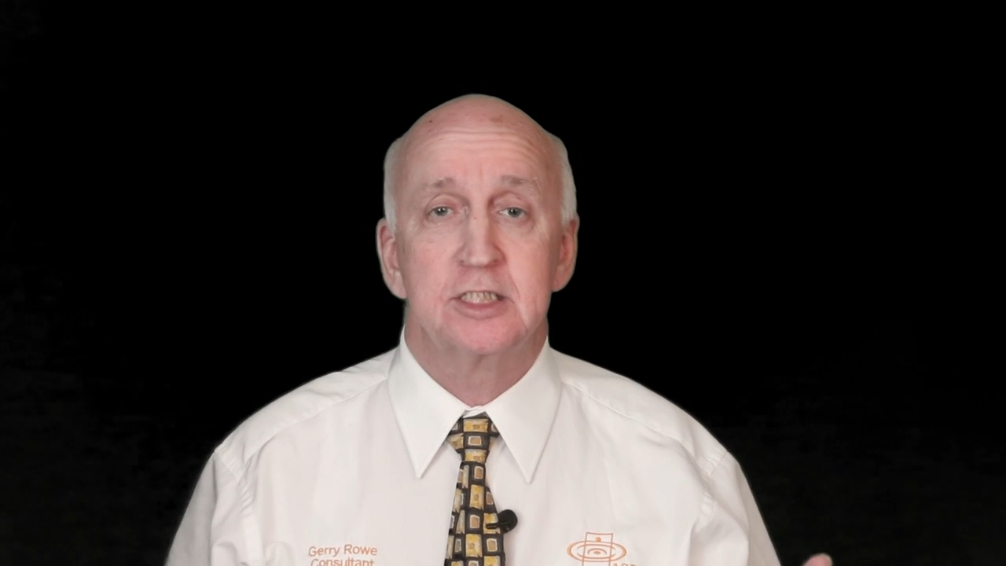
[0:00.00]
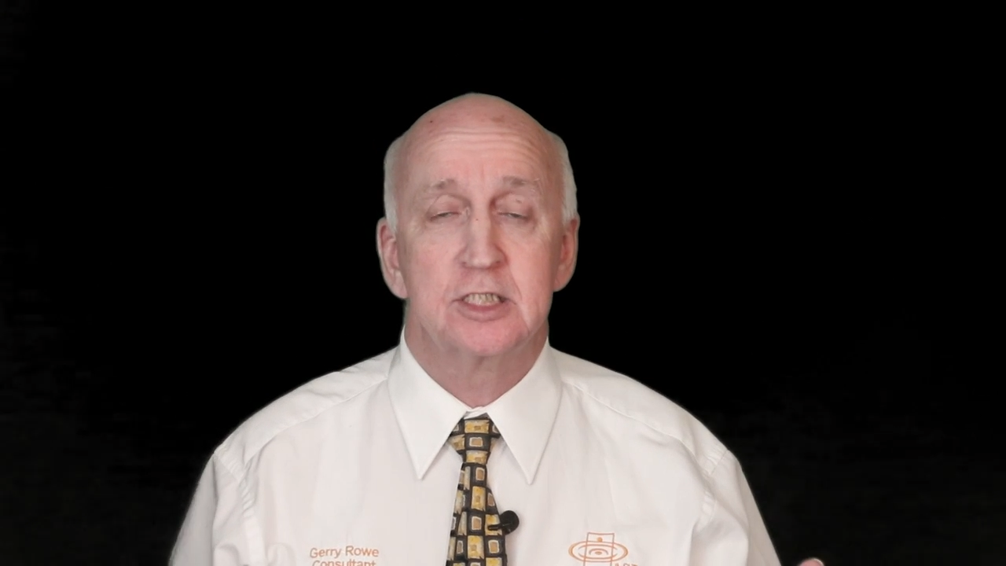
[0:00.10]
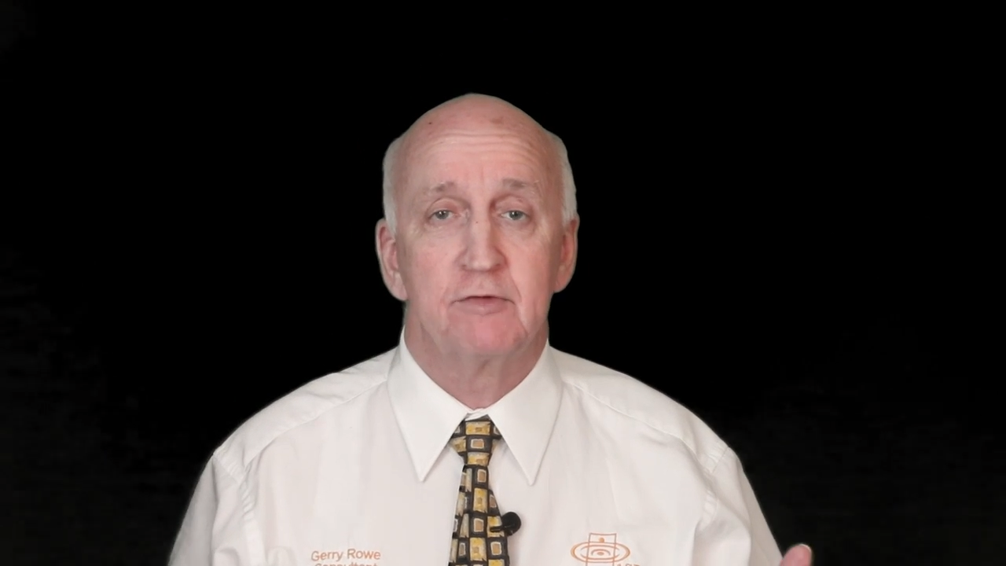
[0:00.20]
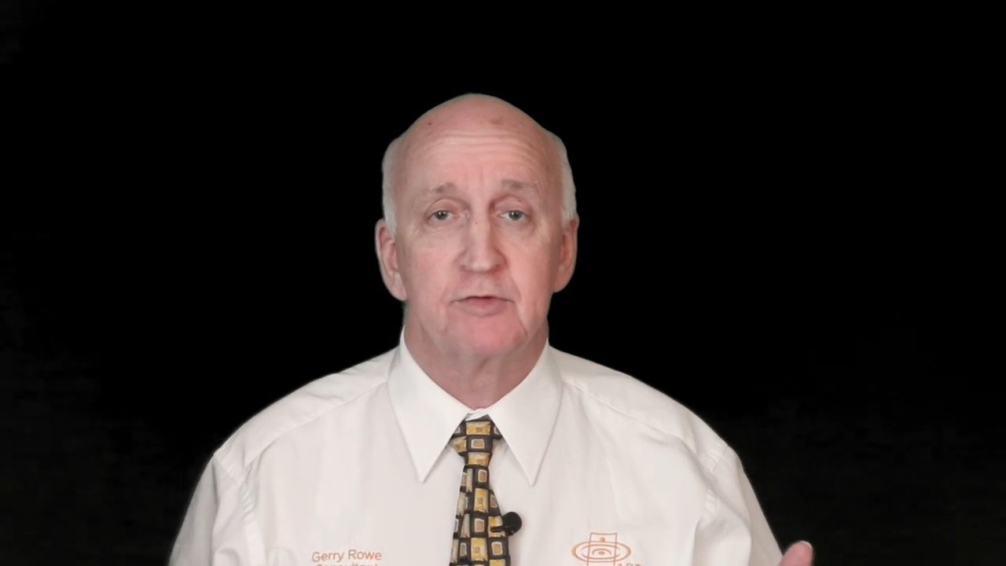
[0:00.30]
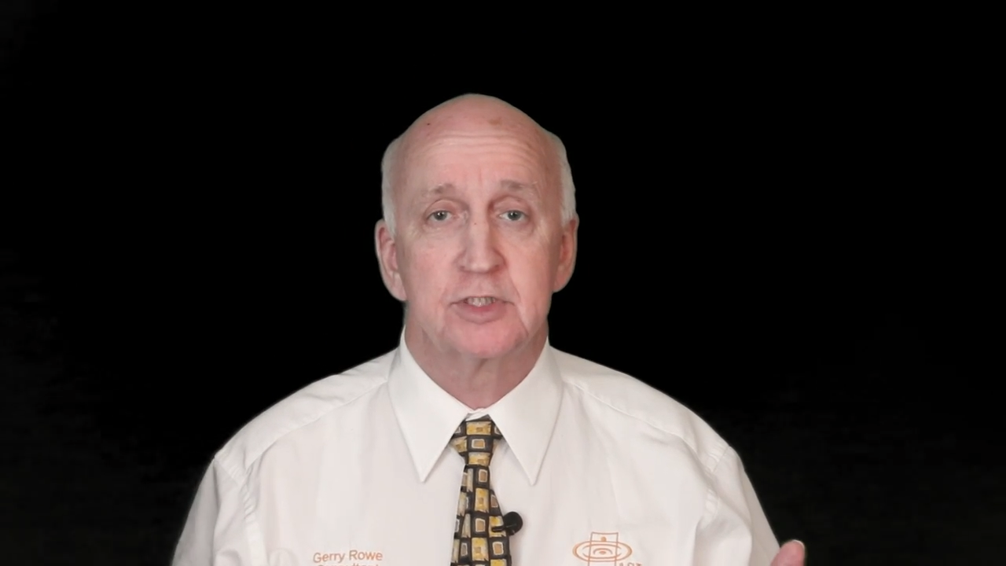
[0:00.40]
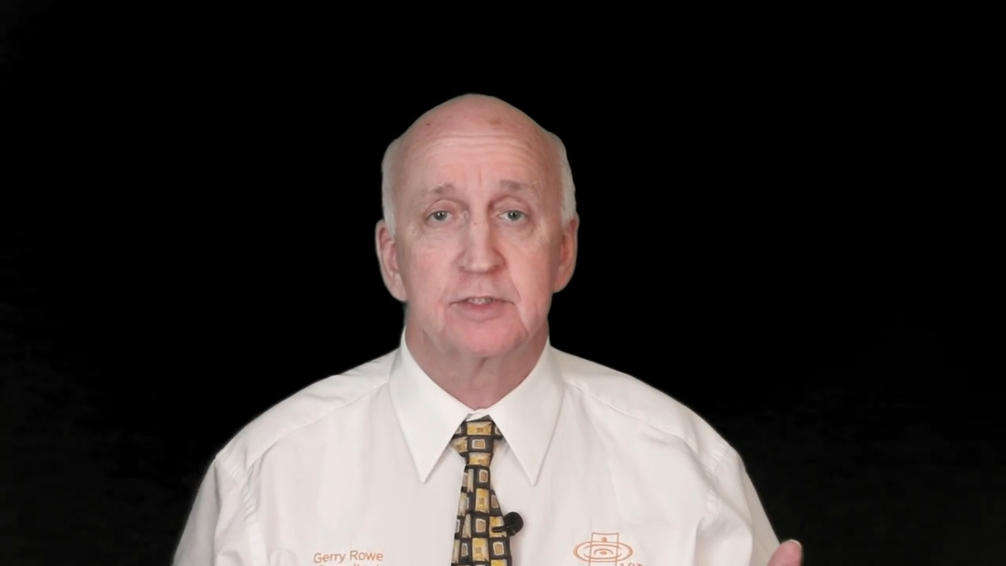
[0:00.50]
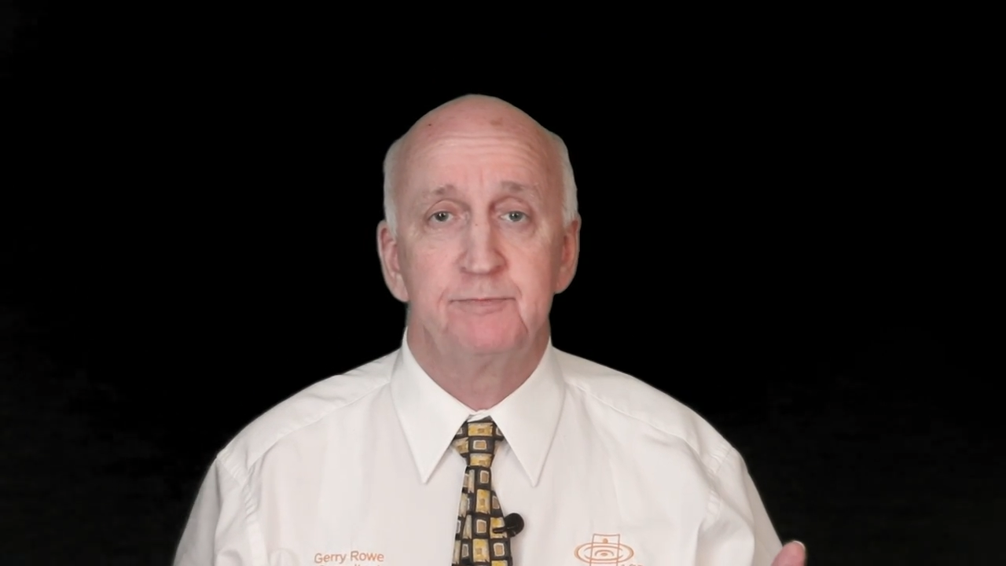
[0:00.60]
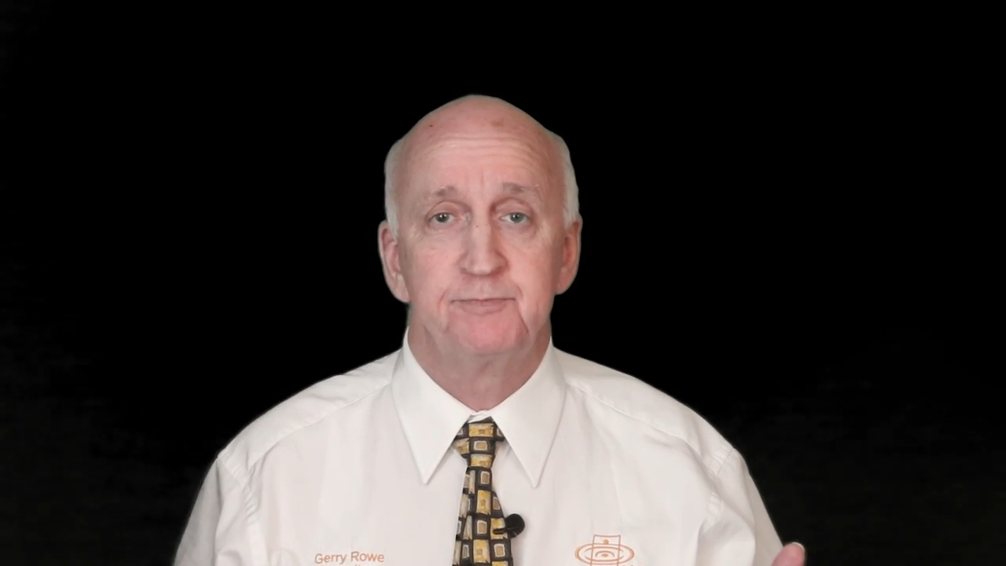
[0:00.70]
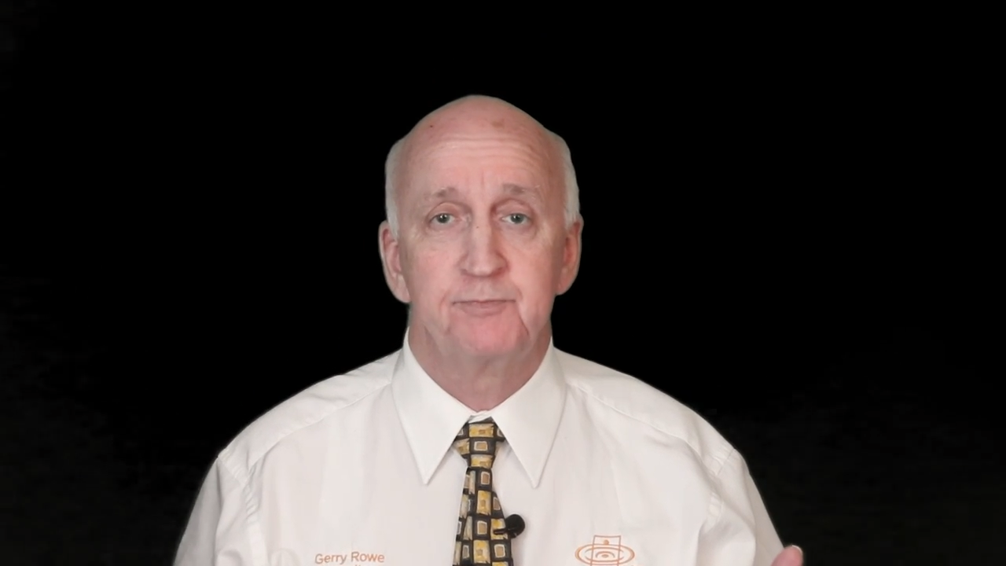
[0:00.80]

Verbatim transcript: service.